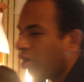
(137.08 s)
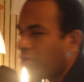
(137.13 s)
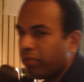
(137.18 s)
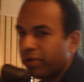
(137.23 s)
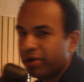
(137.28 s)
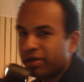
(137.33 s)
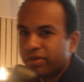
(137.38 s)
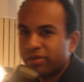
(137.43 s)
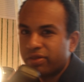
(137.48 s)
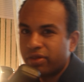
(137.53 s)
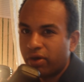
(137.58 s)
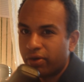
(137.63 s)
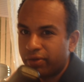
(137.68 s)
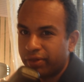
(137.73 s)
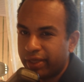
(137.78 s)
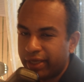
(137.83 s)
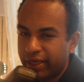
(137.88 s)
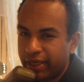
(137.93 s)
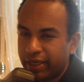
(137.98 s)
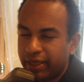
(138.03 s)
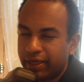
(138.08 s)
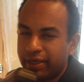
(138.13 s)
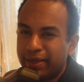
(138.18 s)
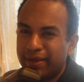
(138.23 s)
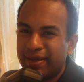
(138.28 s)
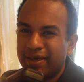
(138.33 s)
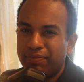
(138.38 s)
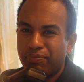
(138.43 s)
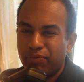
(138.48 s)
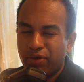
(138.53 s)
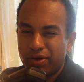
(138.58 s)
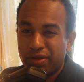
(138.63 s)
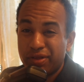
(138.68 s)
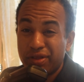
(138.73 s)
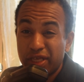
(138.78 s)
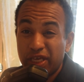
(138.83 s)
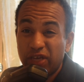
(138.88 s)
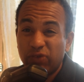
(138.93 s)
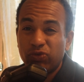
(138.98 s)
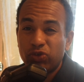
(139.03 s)
would certainly
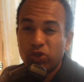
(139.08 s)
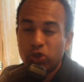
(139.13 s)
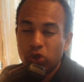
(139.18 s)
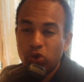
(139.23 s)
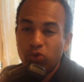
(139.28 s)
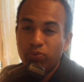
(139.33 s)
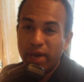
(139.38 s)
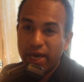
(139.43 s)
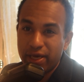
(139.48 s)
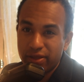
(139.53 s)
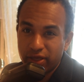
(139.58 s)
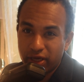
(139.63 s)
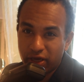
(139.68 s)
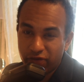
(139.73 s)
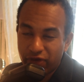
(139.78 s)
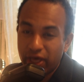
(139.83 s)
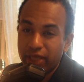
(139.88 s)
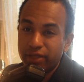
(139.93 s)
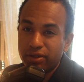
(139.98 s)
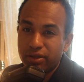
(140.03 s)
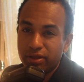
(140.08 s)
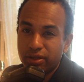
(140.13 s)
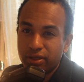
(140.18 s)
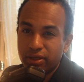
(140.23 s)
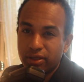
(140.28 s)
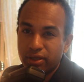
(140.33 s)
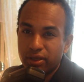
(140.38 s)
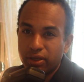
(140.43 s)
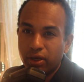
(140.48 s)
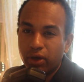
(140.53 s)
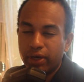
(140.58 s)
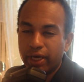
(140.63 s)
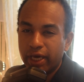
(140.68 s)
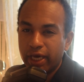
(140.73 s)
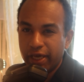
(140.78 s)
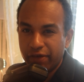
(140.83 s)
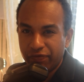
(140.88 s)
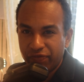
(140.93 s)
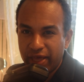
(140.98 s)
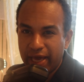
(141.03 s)
perceive two basic events,
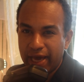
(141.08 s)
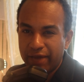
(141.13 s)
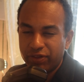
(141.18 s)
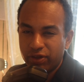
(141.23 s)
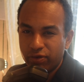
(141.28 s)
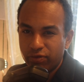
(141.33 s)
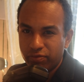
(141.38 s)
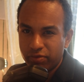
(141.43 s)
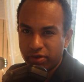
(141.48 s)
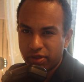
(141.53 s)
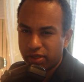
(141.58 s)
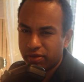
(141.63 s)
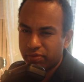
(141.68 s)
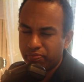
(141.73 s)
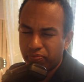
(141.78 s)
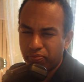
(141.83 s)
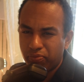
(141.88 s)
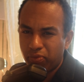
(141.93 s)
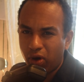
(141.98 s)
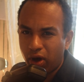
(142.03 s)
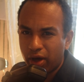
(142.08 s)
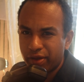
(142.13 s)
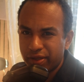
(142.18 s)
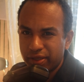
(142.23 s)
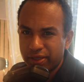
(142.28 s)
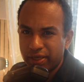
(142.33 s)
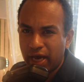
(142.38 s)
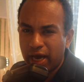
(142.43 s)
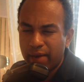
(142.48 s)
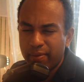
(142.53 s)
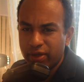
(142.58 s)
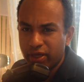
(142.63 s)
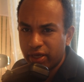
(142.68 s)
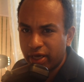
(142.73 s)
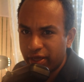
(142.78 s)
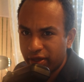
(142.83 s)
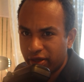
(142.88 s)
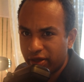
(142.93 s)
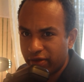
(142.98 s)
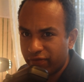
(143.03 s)
okay, if they had to pause in time
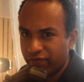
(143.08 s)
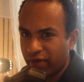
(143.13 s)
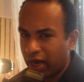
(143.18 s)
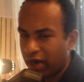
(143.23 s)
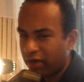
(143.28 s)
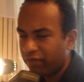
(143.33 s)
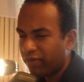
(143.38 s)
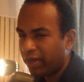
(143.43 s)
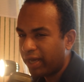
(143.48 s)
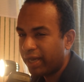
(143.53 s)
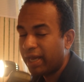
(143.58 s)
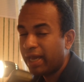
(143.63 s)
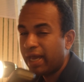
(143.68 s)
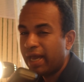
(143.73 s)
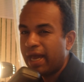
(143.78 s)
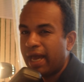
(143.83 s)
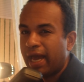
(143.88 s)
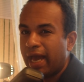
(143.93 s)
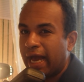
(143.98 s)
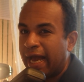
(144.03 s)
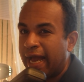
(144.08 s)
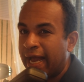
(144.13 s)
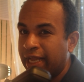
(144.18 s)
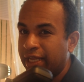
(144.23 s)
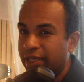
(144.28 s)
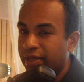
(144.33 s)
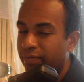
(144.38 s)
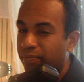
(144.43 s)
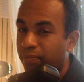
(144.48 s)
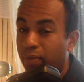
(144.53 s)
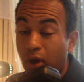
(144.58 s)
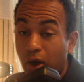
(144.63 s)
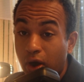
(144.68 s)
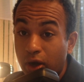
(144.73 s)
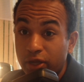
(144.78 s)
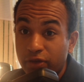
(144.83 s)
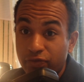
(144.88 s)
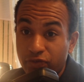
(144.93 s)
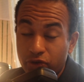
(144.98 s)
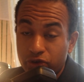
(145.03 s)
and verify. And
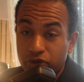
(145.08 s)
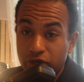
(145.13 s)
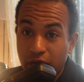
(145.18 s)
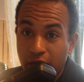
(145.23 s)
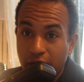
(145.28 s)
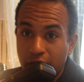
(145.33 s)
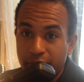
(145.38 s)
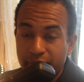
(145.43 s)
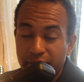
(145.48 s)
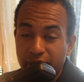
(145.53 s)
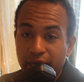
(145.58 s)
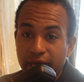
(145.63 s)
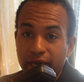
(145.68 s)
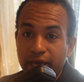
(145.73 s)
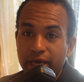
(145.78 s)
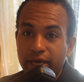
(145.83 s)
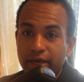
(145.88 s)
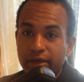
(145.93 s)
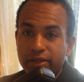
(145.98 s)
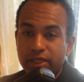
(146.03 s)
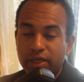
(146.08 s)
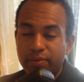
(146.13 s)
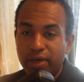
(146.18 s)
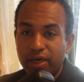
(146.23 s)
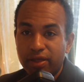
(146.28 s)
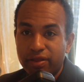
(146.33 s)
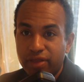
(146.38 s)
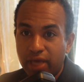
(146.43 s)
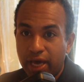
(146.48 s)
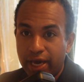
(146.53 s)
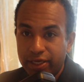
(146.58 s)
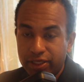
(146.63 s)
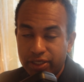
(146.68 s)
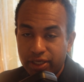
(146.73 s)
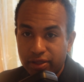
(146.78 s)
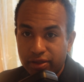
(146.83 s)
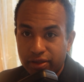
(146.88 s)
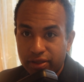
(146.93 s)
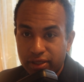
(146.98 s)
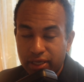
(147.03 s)
part of your job is to be a
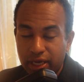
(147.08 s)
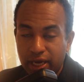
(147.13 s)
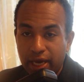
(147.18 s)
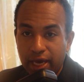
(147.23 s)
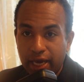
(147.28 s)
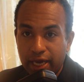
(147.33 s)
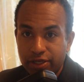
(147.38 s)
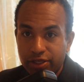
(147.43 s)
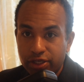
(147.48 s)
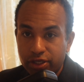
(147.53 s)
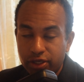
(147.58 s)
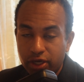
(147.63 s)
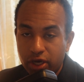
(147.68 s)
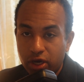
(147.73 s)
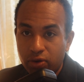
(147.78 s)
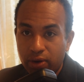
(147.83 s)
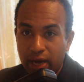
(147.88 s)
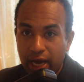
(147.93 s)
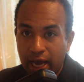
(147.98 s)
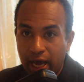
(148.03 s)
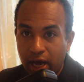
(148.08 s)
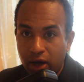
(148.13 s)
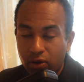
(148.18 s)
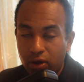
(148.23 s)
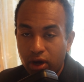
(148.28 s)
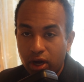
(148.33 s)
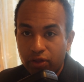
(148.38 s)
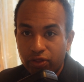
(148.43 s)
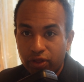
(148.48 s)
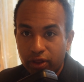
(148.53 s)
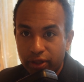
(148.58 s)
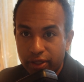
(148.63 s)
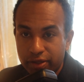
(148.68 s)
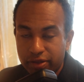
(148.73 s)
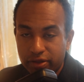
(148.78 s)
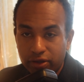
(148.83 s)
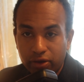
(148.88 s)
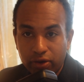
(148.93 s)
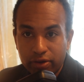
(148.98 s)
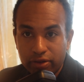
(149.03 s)
scientist and to know how the
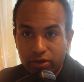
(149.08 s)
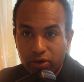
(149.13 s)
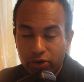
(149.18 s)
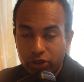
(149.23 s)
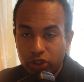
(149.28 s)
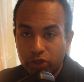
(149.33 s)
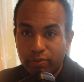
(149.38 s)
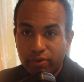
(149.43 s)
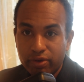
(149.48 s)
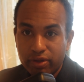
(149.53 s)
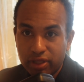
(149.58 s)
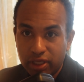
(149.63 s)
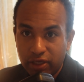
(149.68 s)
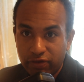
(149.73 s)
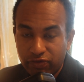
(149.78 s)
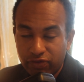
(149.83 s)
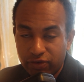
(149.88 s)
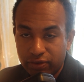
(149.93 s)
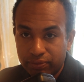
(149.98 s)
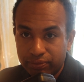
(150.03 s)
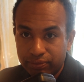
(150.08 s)
listener is going to perceive.